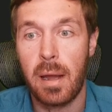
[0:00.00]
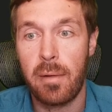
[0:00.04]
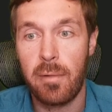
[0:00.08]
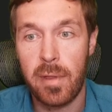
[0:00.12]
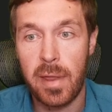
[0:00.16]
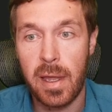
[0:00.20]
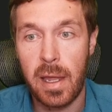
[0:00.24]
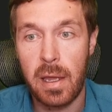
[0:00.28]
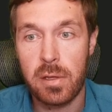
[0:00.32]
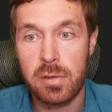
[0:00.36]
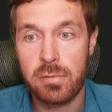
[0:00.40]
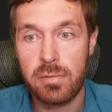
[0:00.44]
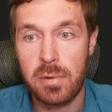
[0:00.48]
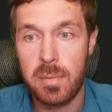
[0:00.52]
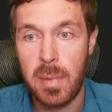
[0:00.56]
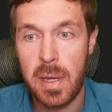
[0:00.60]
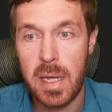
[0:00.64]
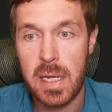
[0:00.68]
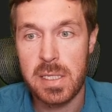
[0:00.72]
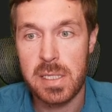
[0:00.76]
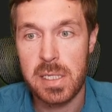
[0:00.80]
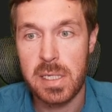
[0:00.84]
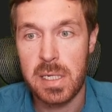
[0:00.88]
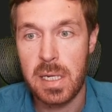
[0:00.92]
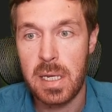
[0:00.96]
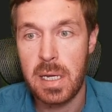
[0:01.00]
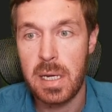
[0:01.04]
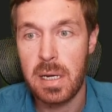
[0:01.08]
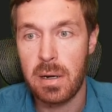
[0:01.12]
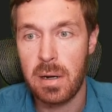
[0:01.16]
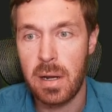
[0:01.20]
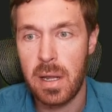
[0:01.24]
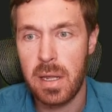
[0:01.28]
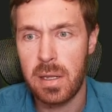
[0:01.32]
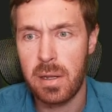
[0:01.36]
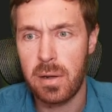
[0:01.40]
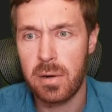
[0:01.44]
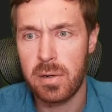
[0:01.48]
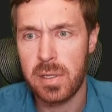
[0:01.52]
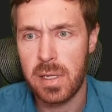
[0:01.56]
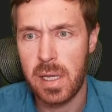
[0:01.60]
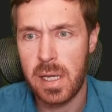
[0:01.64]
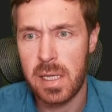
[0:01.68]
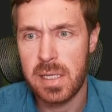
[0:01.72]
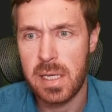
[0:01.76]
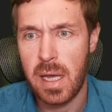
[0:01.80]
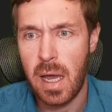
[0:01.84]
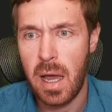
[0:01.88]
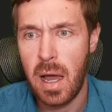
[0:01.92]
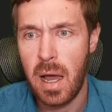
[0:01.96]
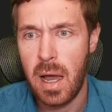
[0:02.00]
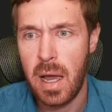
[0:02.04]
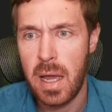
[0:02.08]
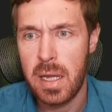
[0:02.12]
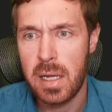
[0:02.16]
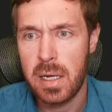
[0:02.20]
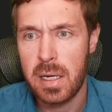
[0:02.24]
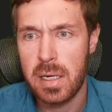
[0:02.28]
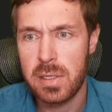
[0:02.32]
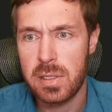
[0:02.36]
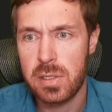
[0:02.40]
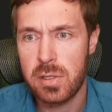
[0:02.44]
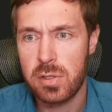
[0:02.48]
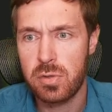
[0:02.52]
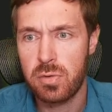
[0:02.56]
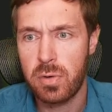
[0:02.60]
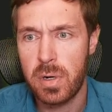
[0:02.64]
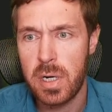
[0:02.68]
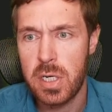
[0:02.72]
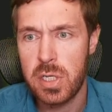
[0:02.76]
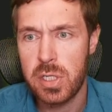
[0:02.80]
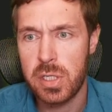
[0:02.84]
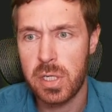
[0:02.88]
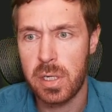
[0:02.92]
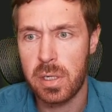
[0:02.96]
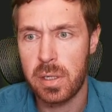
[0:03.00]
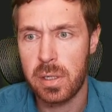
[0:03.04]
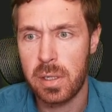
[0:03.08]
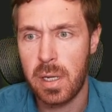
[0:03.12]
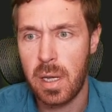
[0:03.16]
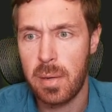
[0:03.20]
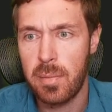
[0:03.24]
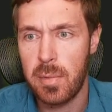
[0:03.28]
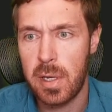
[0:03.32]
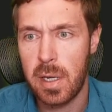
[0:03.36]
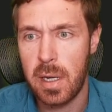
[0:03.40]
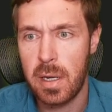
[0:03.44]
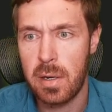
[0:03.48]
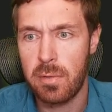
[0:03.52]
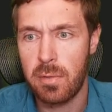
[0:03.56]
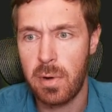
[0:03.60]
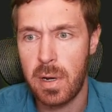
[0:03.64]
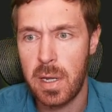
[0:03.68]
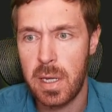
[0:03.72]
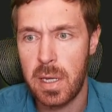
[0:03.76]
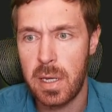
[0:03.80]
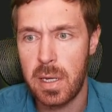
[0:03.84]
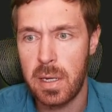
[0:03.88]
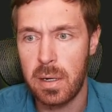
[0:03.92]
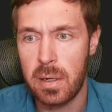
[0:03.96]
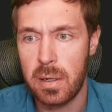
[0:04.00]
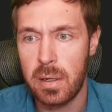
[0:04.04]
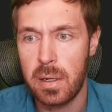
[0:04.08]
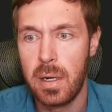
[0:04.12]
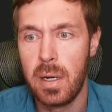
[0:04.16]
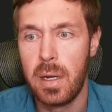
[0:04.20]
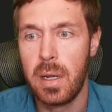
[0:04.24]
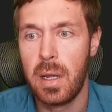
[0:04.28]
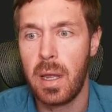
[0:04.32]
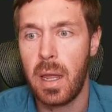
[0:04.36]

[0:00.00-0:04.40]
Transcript: Everything else remains in here, and it's a high concentration coming in right here.